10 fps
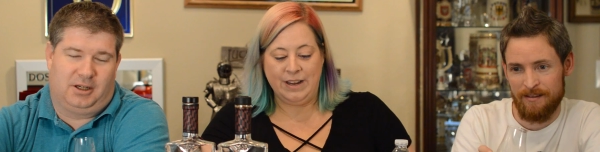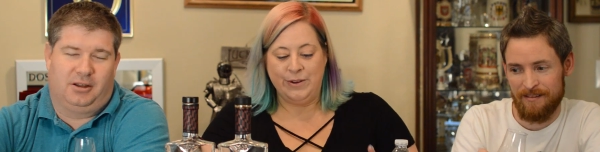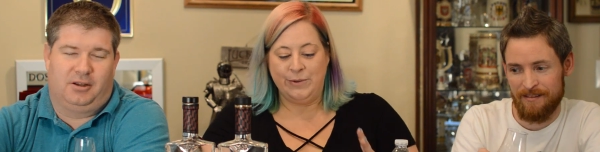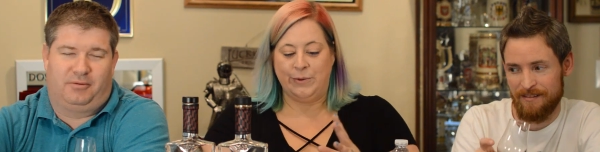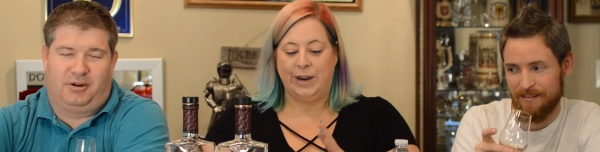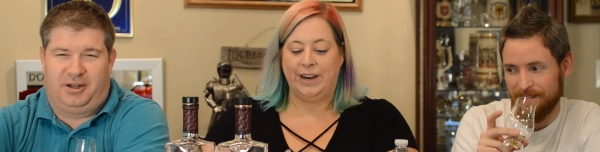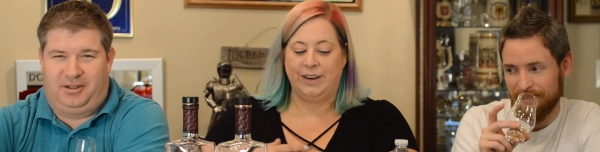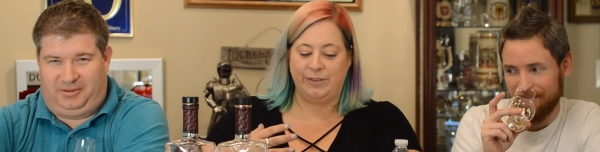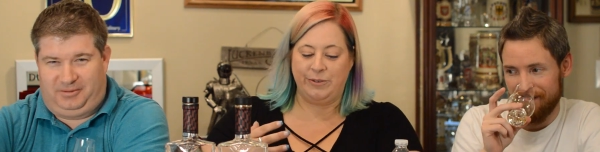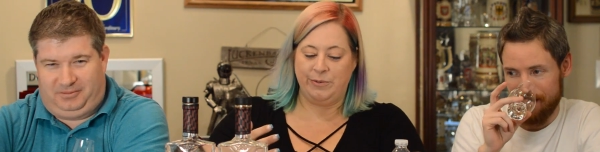Speaker 1: I love
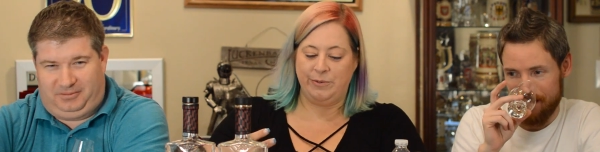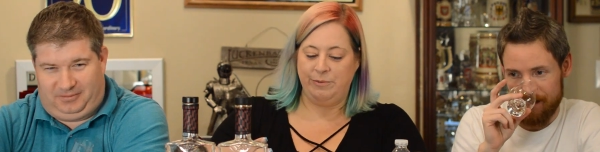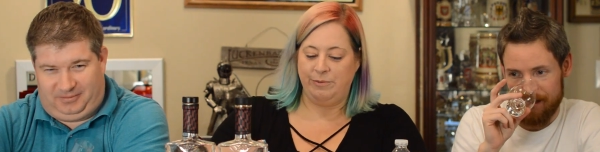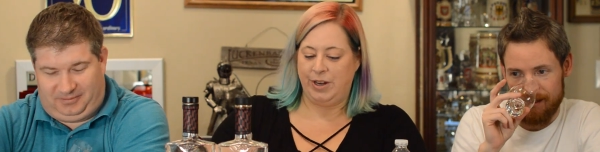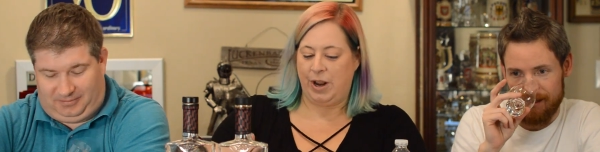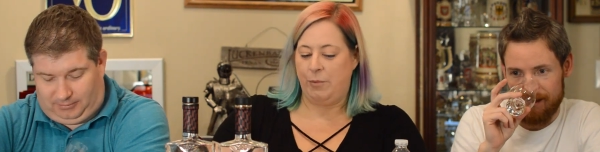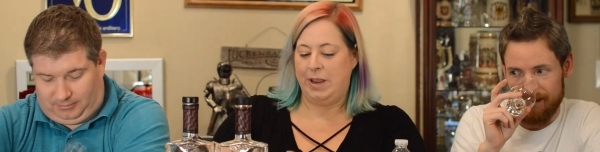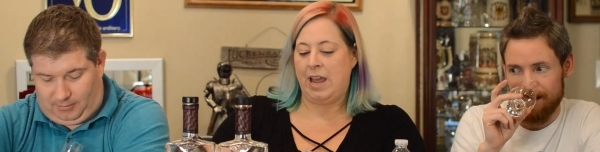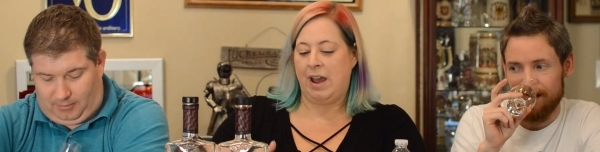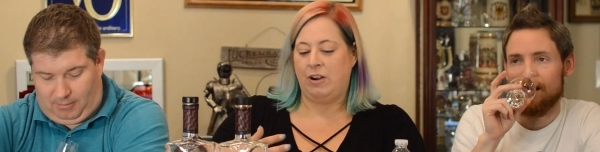where, you know,
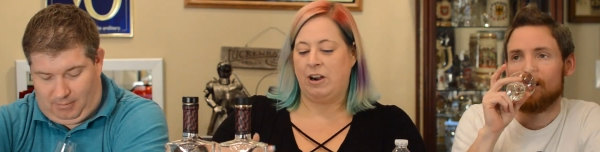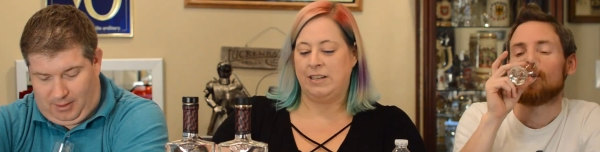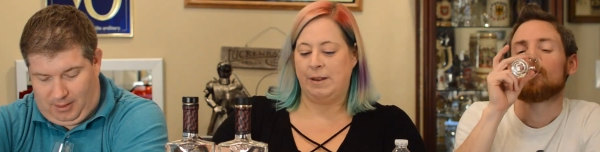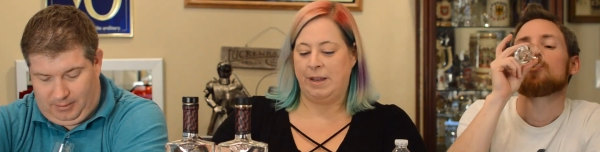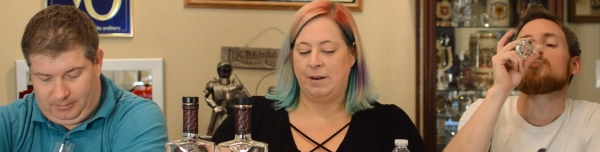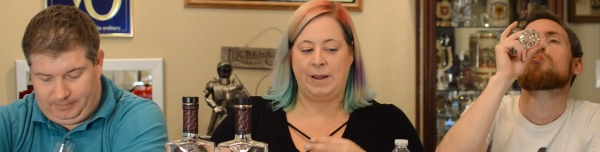we have a hard time getting